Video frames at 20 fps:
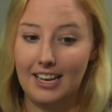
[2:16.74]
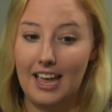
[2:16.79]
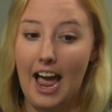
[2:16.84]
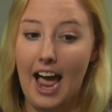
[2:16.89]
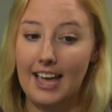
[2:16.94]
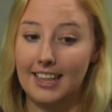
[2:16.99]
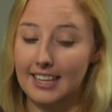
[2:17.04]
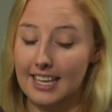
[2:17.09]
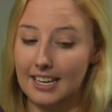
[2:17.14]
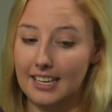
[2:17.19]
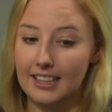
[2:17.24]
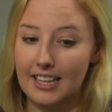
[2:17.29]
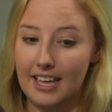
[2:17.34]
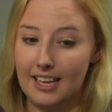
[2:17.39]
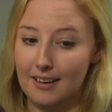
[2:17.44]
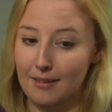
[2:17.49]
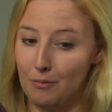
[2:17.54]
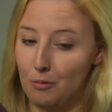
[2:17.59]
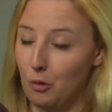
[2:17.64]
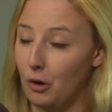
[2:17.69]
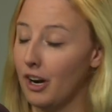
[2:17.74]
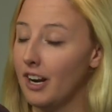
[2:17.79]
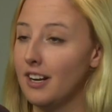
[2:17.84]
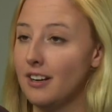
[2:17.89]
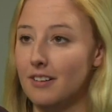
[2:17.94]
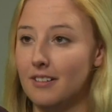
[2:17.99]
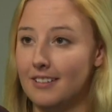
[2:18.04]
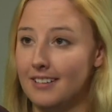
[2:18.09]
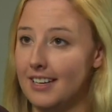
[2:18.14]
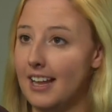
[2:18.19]
I think that
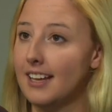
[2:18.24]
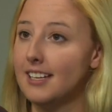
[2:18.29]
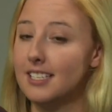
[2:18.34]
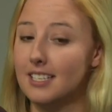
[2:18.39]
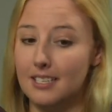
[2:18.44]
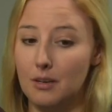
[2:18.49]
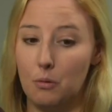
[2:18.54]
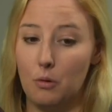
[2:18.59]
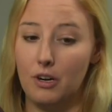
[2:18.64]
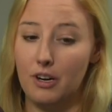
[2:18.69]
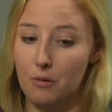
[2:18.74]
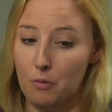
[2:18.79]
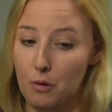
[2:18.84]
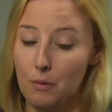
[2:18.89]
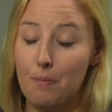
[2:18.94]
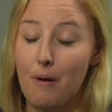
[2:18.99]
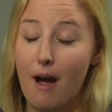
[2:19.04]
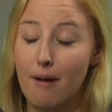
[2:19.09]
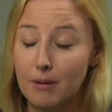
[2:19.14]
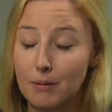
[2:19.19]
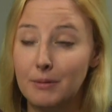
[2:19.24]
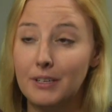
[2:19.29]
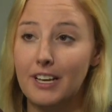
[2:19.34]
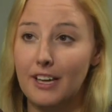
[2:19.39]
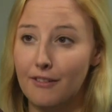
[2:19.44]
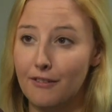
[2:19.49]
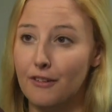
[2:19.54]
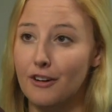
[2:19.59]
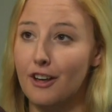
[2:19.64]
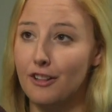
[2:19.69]
we're probably
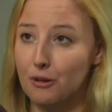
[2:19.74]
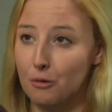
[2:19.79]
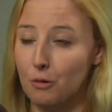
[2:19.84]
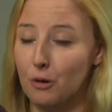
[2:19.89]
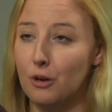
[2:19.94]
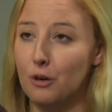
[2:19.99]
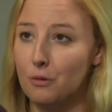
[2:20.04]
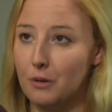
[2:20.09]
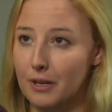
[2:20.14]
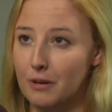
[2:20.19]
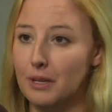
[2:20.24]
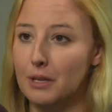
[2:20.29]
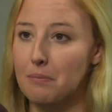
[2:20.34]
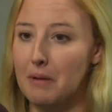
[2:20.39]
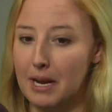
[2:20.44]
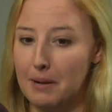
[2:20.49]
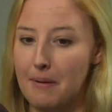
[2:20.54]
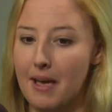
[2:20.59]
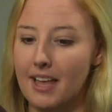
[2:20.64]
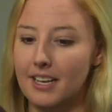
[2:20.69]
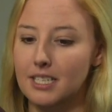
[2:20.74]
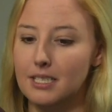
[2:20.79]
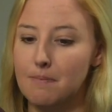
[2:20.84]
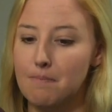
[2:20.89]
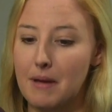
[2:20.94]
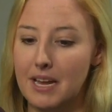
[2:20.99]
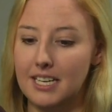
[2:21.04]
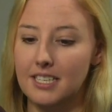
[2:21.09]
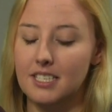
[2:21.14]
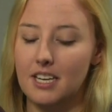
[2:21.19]
in for another whirlwind with Mike Pence
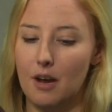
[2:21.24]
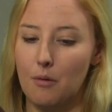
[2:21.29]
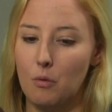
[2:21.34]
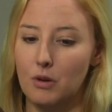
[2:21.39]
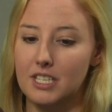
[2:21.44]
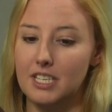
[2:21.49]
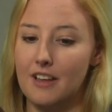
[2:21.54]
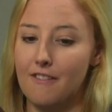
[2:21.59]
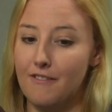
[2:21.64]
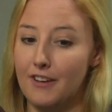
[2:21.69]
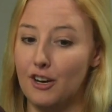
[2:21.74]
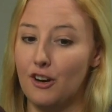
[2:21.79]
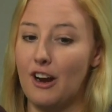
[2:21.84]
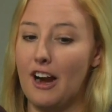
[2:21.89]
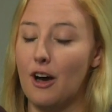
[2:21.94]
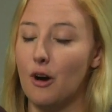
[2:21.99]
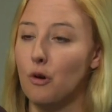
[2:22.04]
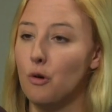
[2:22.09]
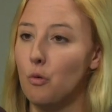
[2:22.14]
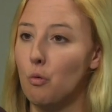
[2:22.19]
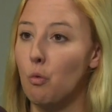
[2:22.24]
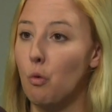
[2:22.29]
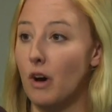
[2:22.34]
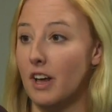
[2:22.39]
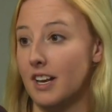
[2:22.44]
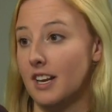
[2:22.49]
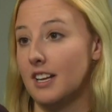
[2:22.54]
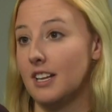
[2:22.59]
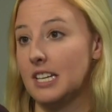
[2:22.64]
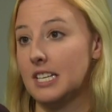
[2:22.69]
based on once they figure out
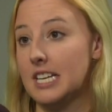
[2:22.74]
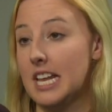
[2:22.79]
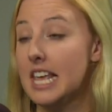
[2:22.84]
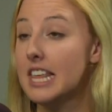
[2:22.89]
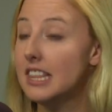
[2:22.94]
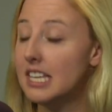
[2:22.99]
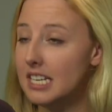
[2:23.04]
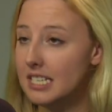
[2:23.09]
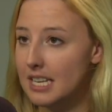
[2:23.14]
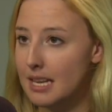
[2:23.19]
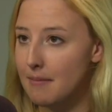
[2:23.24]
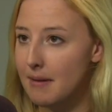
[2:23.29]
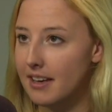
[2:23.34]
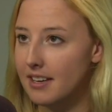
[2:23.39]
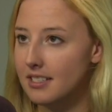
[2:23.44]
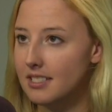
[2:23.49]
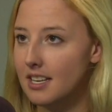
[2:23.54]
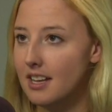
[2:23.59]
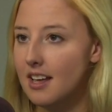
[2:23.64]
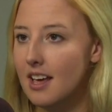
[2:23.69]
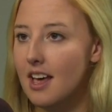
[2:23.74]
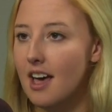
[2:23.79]
what is in these emails.